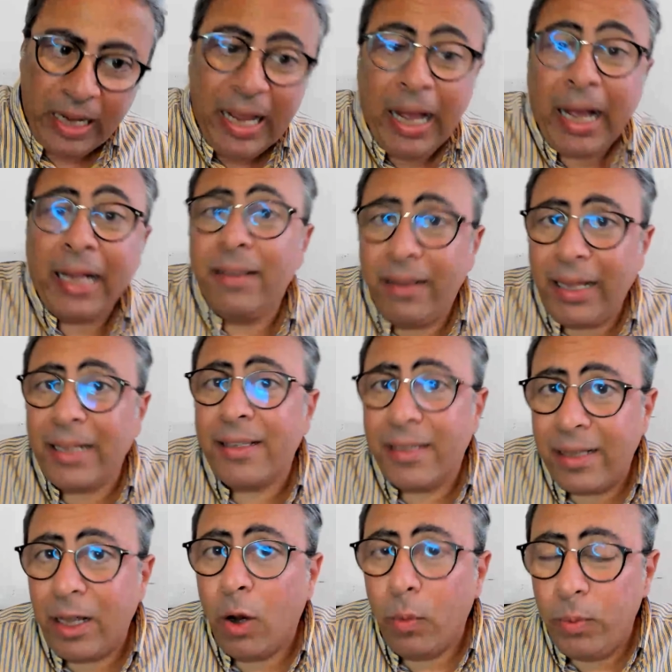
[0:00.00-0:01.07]
And that's
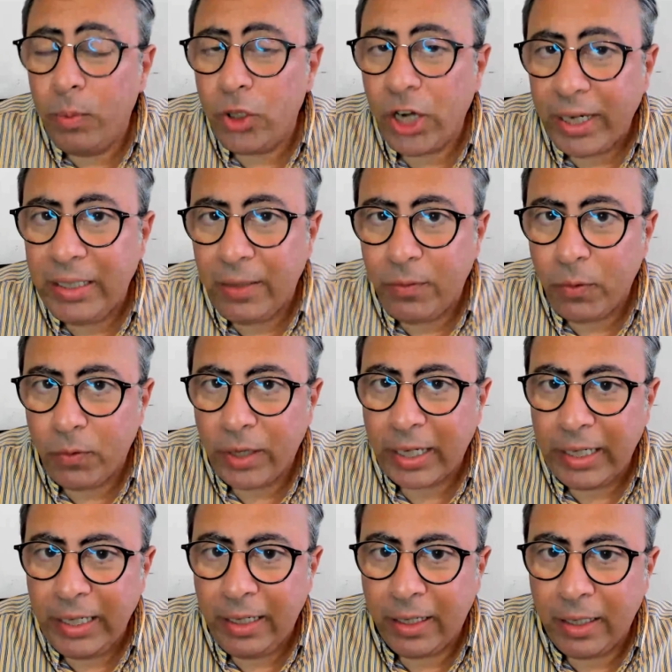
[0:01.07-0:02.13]
the objective of the
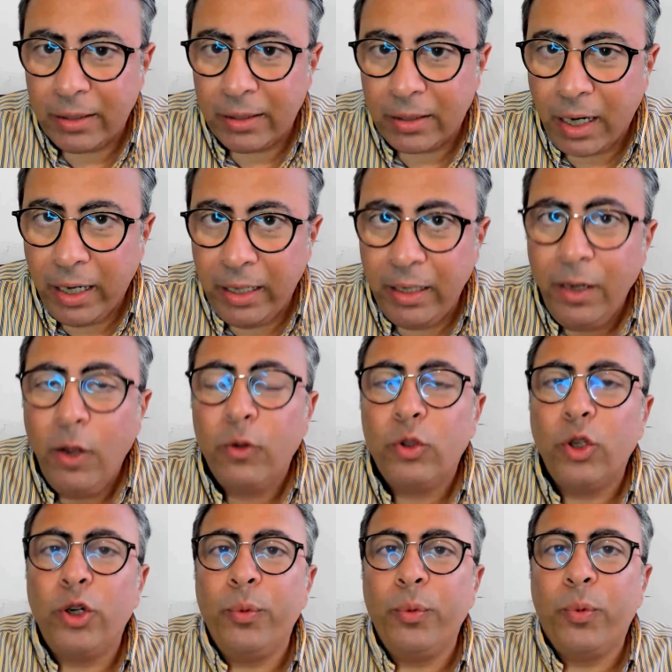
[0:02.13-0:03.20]
clinical trial, to
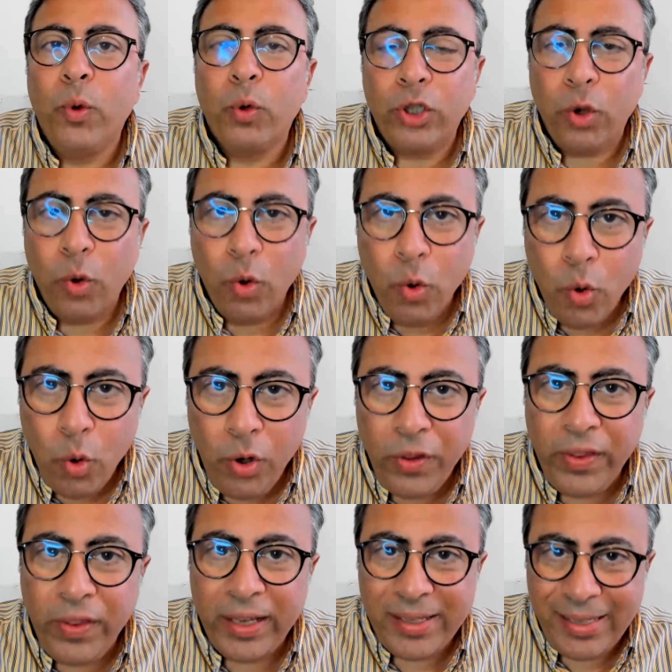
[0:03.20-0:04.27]
report all
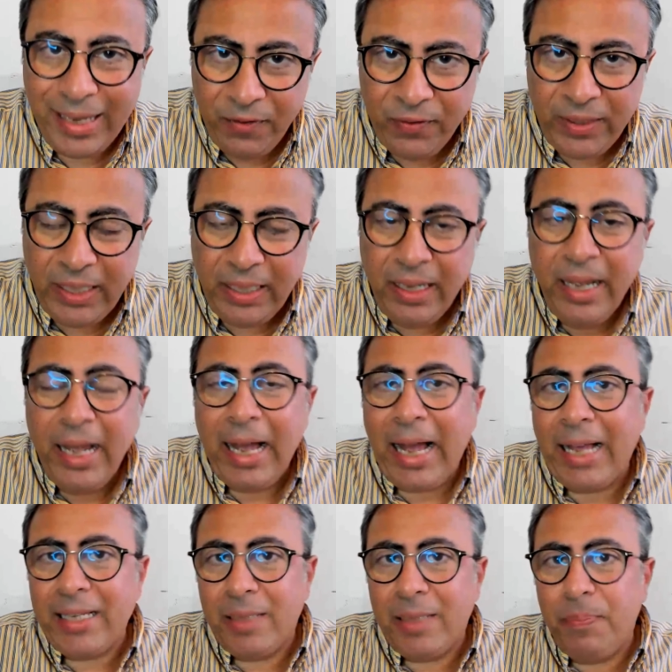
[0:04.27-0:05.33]
the safety
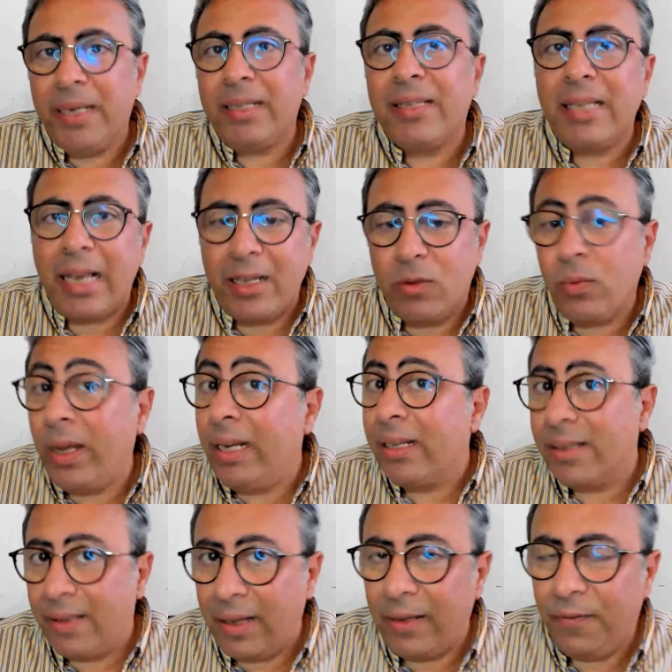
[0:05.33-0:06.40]
aspects as well
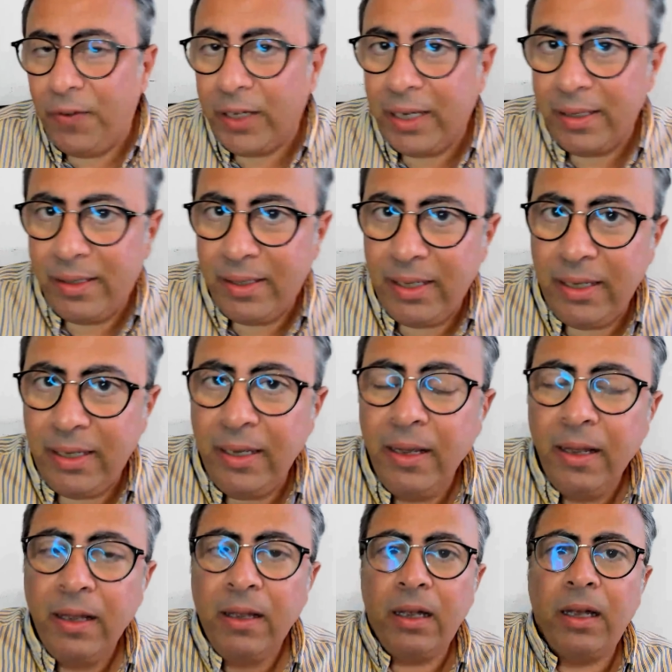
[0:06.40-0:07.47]
as the efficacy
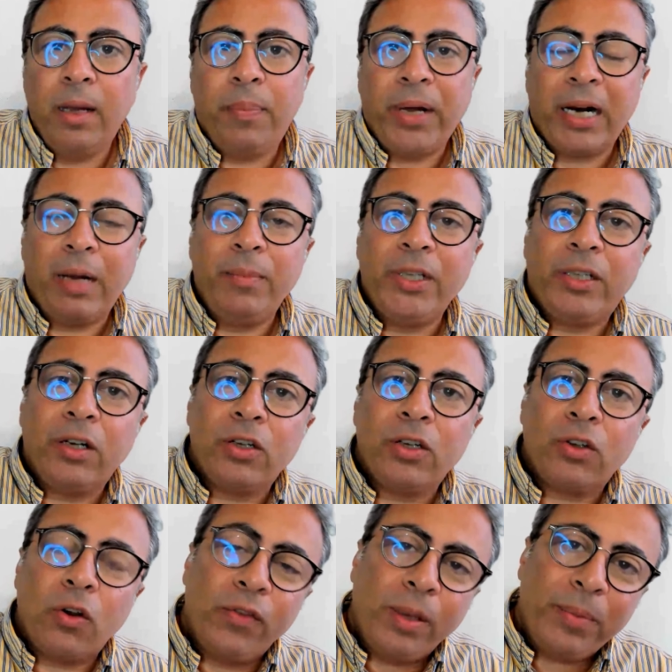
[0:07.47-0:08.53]
parameters
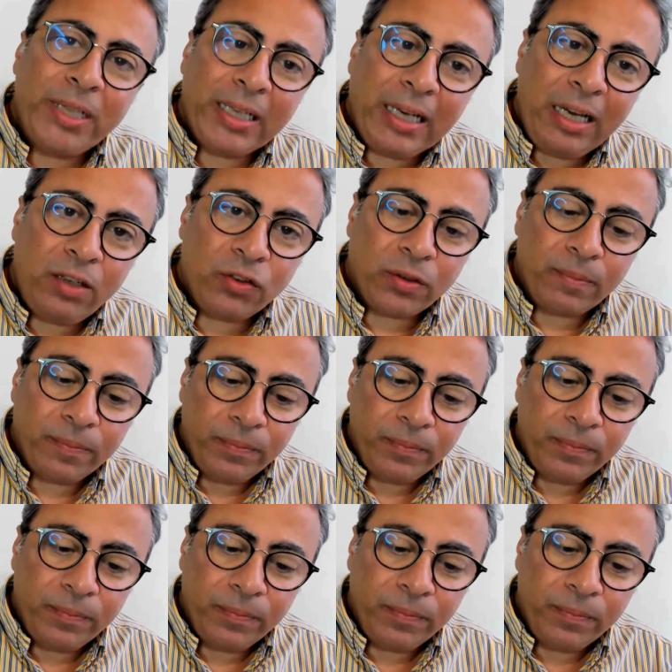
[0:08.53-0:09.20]
of the medication.